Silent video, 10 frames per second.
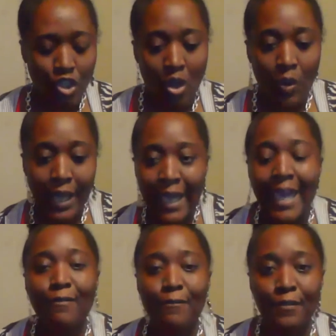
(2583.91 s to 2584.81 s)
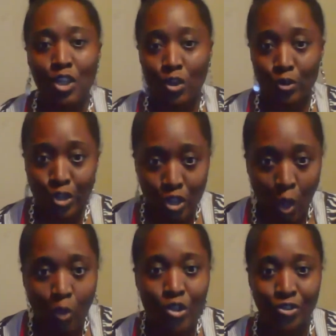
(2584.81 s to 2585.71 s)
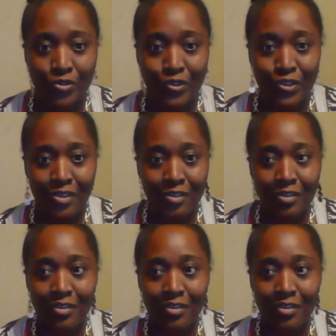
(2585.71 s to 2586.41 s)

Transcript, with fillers: so if your soldiers